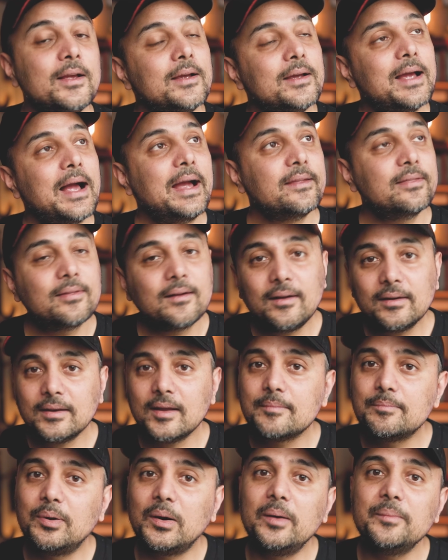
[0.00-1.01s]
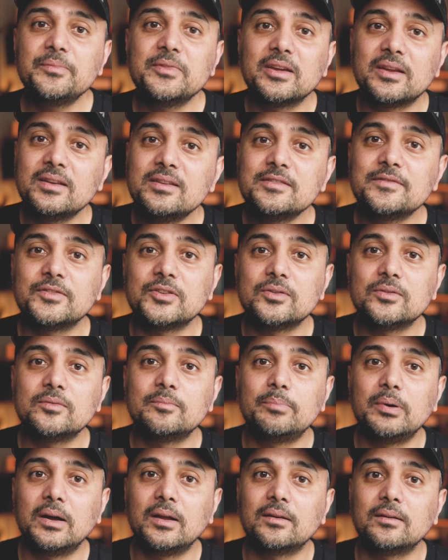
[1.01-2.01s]
"I thought I bombed the interview,
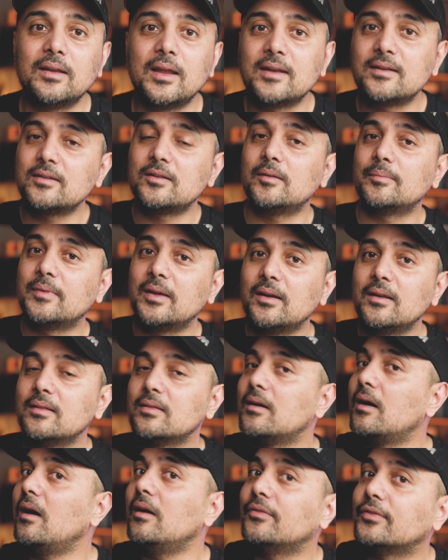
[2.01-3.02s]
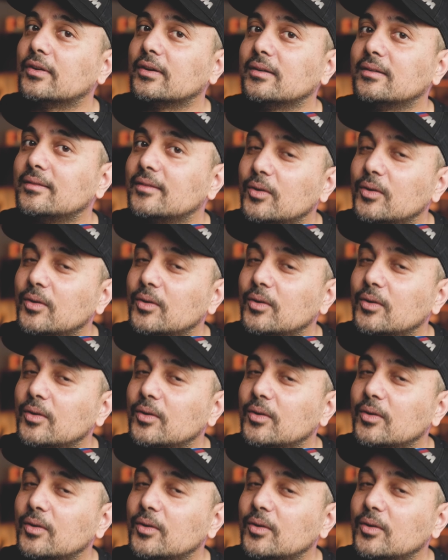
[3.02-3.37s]
but ended up getting the offer."